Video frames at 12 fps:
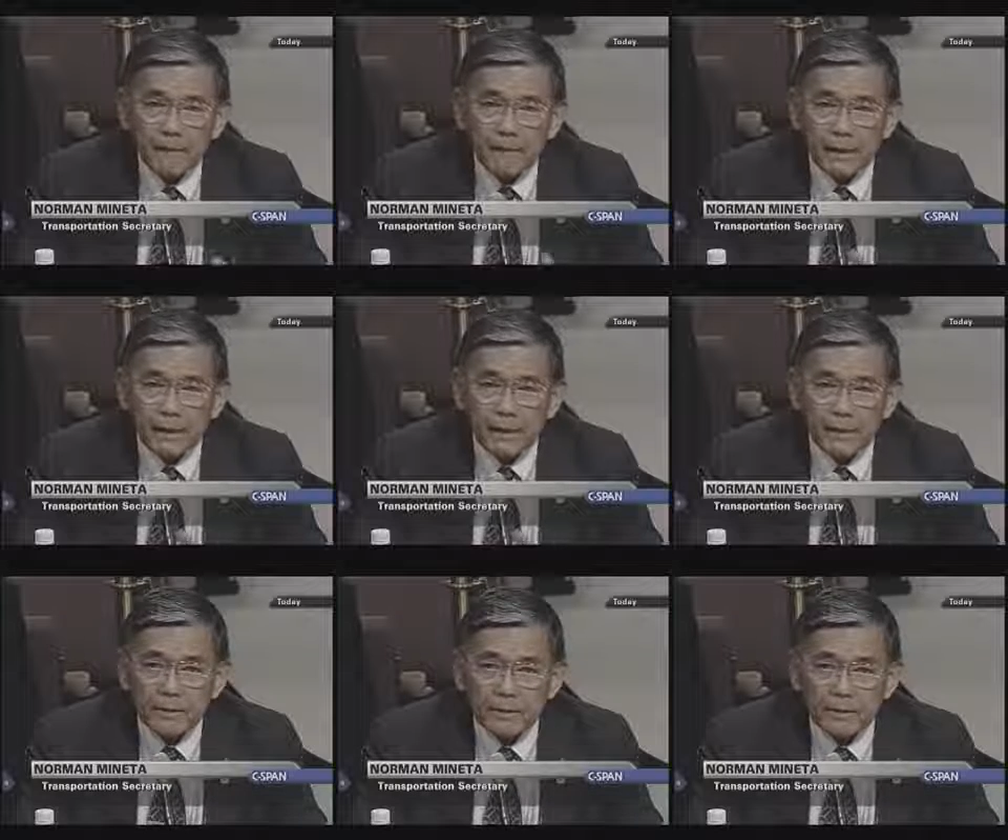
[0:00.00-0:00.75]
And when it
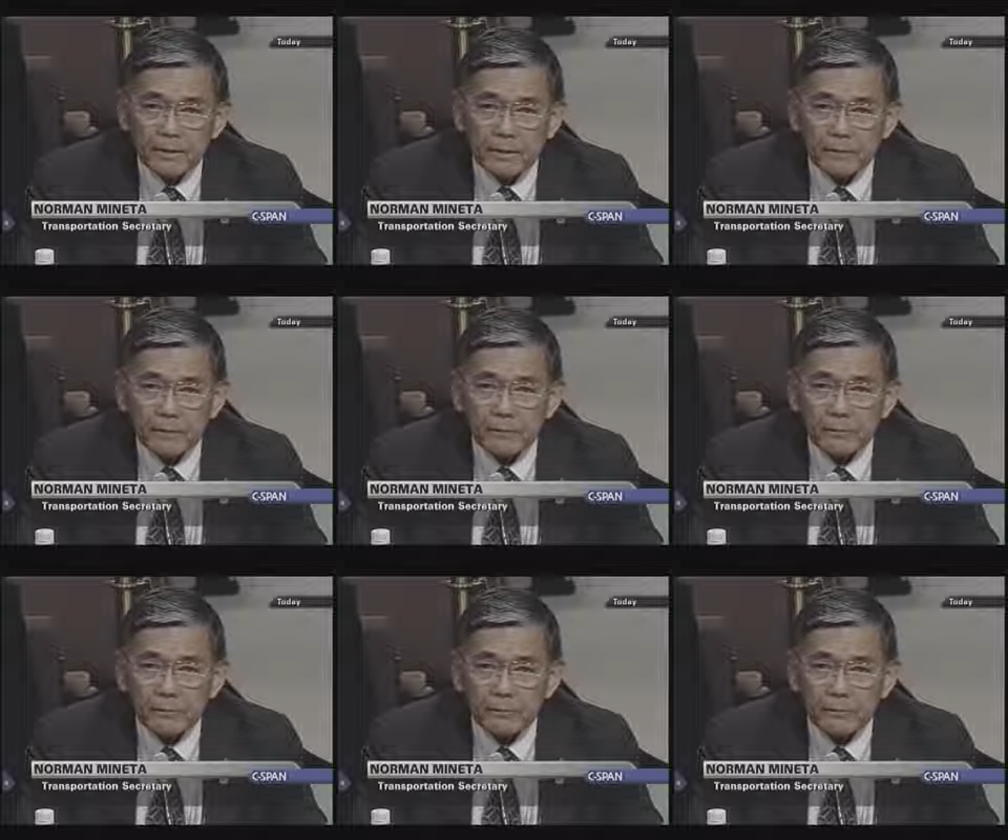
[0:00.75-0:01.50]
got down
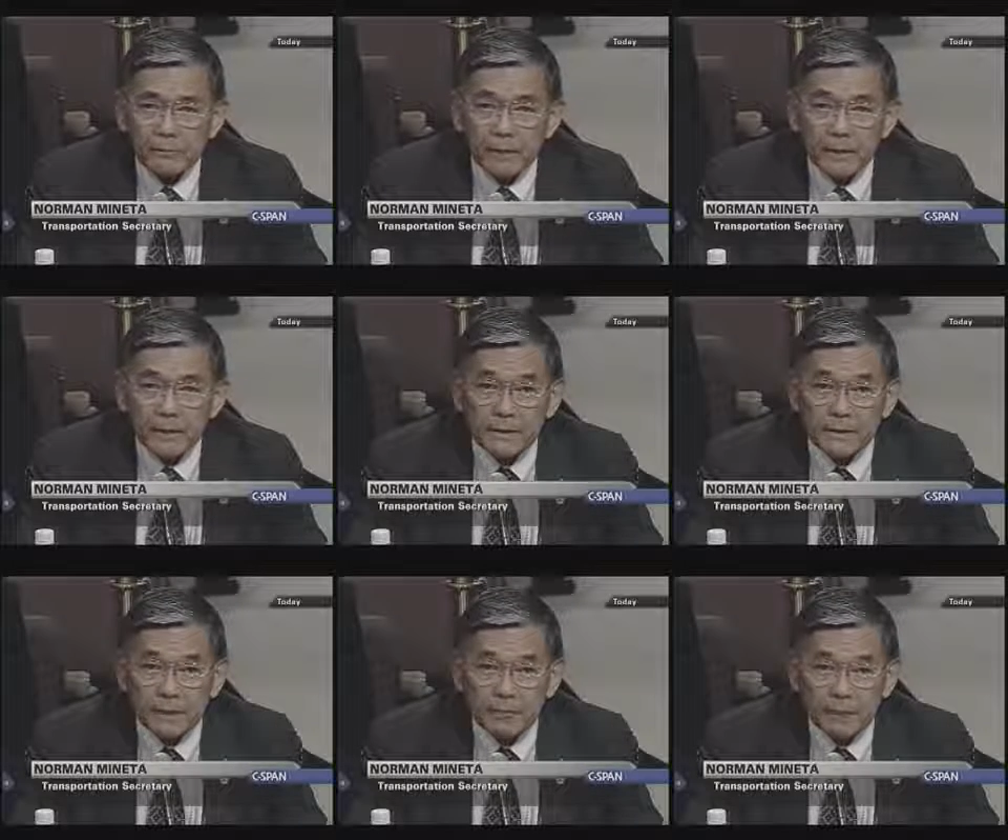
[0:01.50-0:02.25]
to the plane
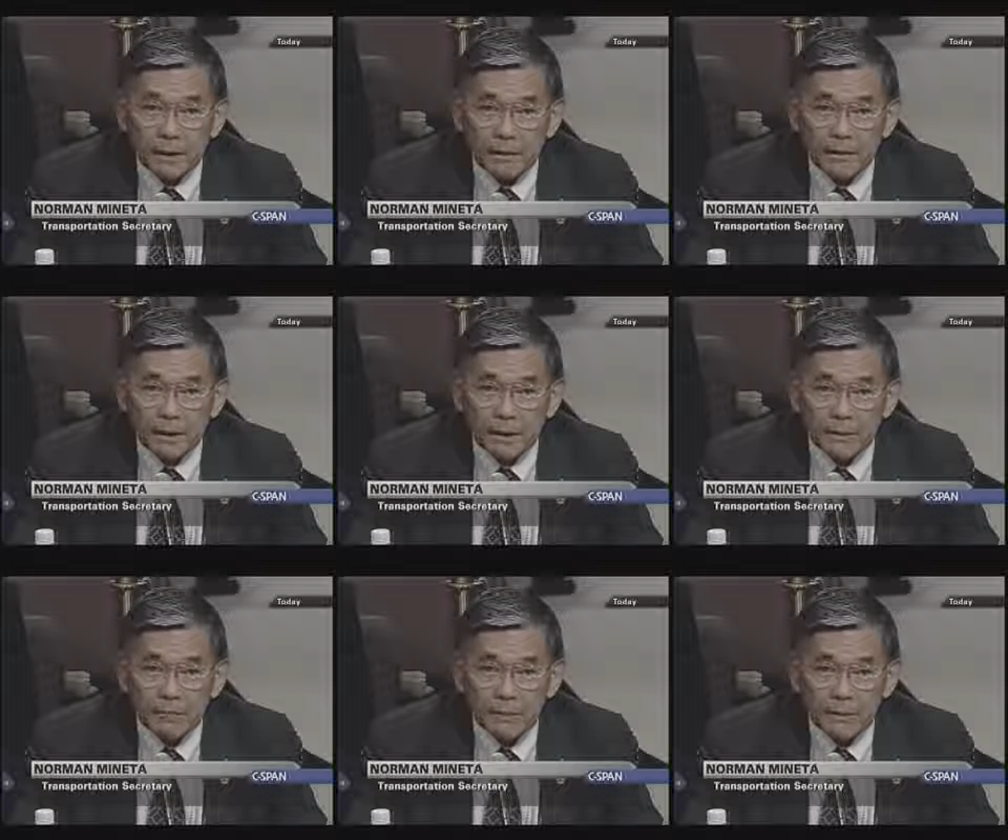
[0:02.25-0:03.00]
is 10 miles
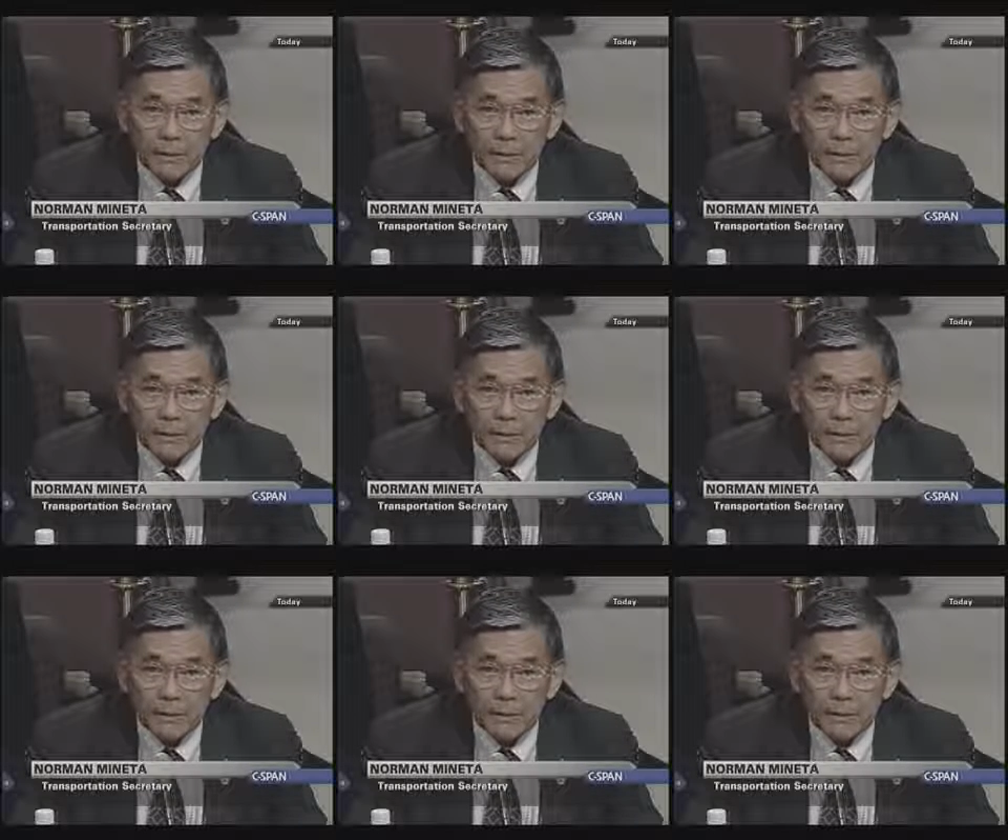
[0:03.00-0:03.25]
out,